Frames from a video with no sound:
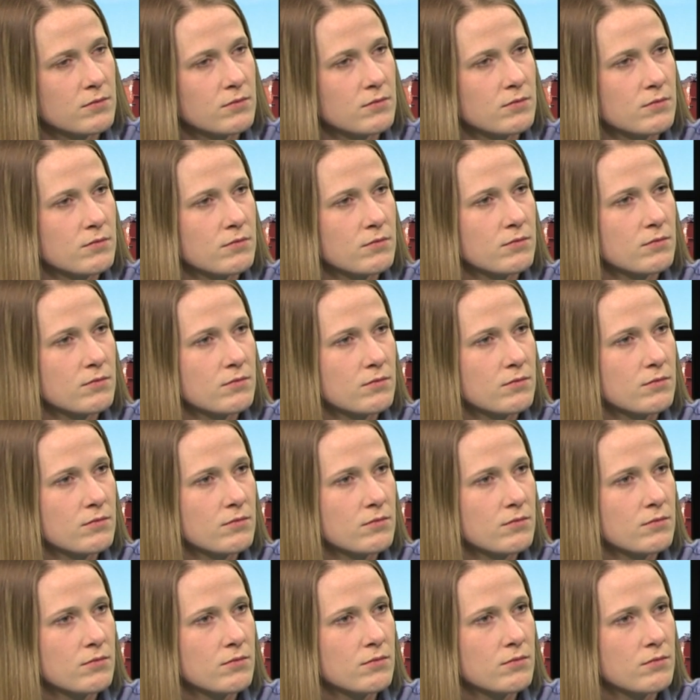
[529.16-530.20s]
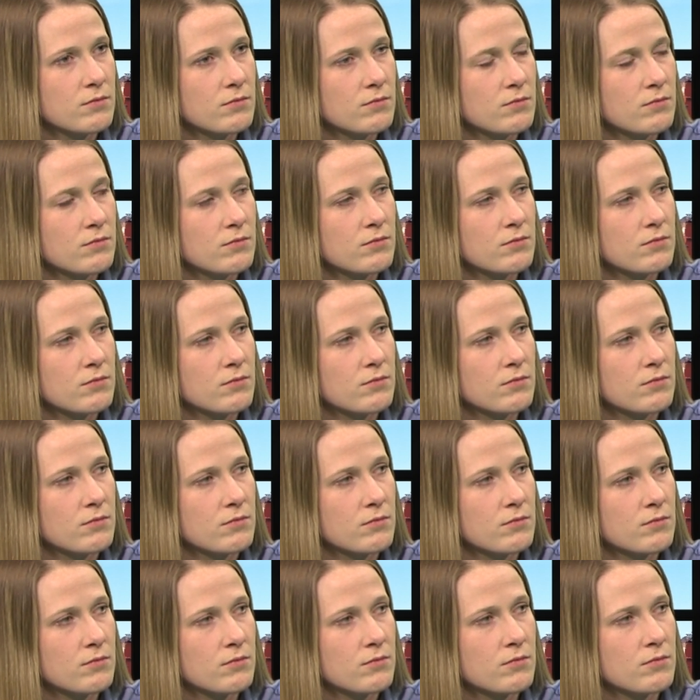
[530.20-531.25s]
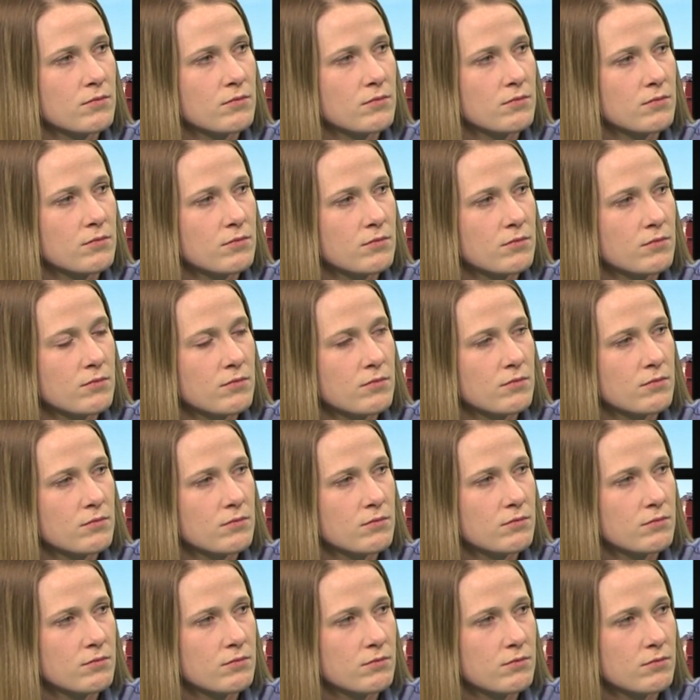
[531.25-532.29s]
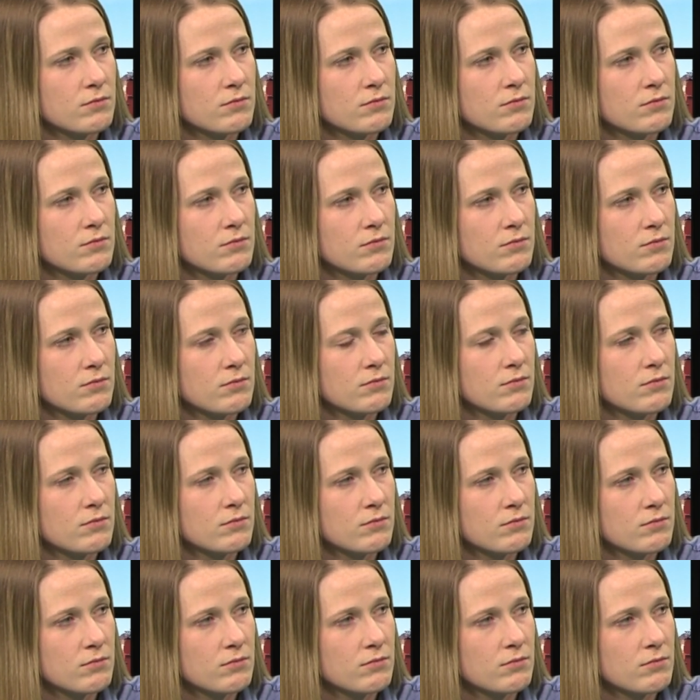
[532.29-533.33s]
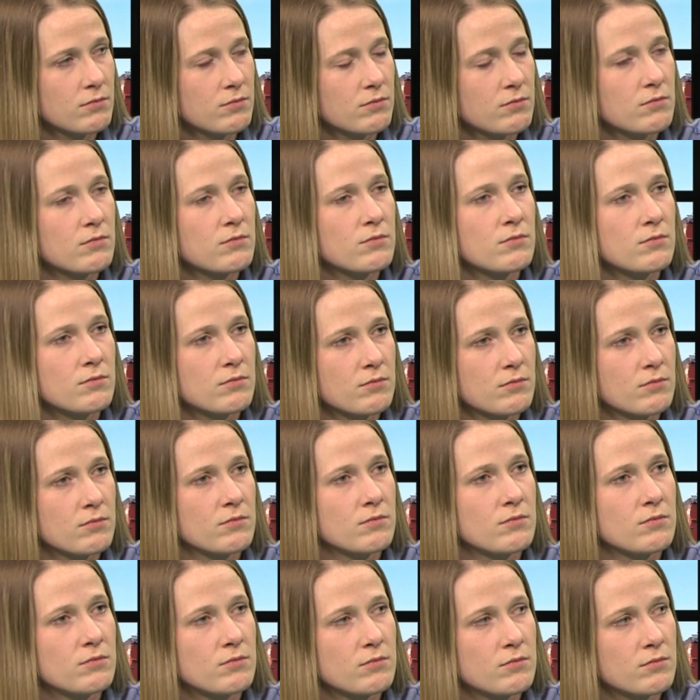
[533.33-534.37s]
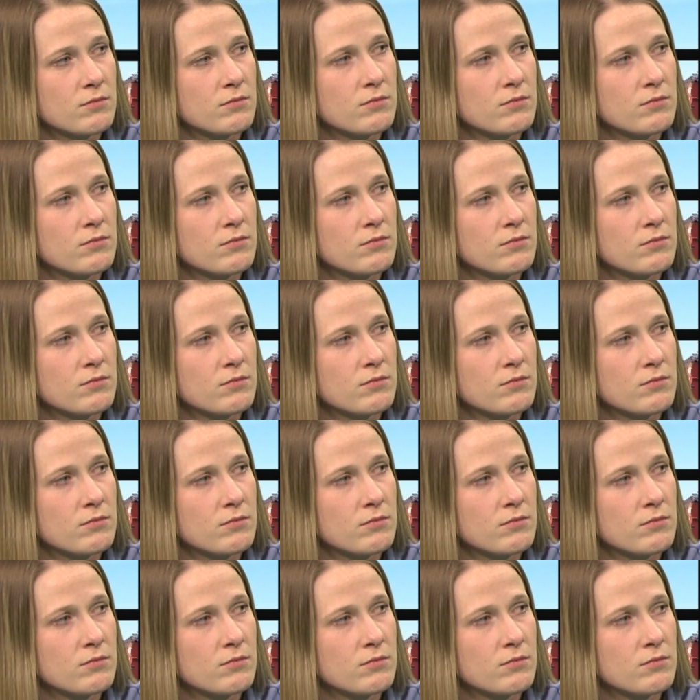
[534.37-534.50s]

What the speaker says: This person isn't speaking.